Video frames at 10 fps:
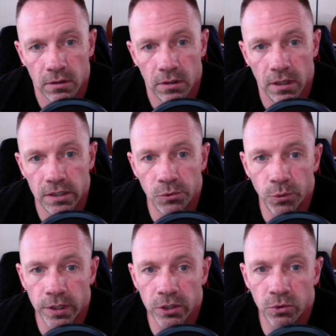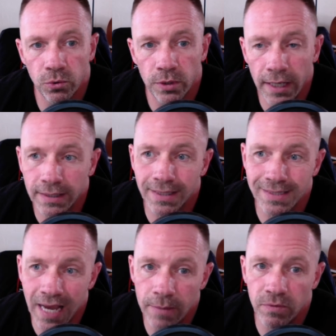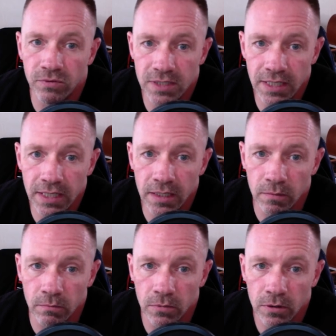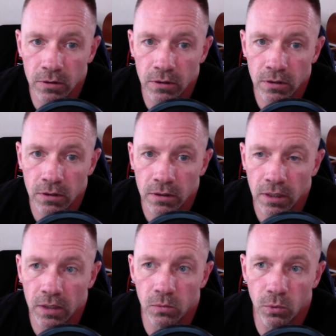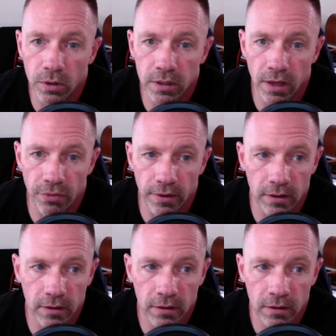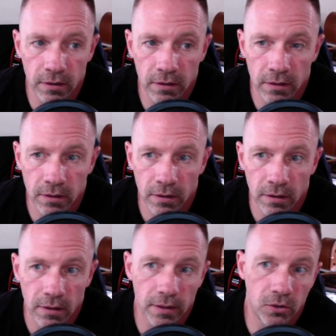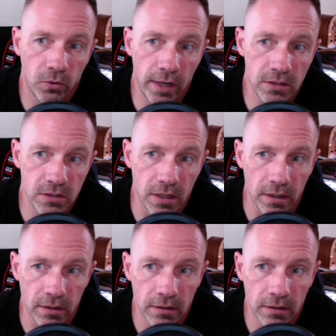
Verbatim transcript: and you want to create the type of team and work ethic like Grant's done,